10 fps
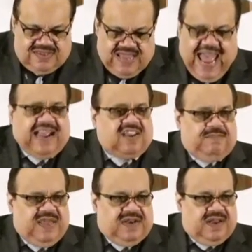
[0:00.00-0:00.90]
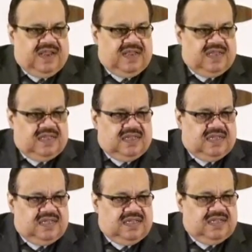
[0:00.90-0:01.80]
acumen,
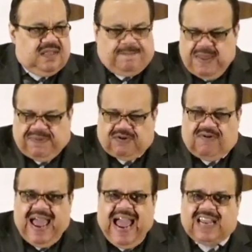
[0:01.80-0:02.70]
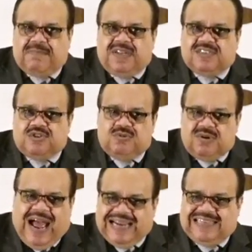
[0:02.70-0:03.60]
the biblical acumen to
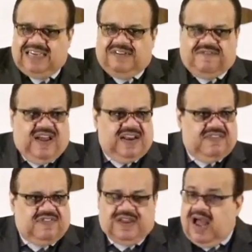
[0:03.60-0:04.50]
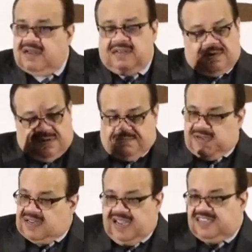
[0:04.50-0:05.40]
identify that thing. Uh, uh,
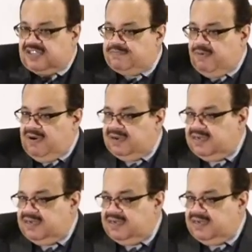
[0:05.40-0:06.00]
case in point.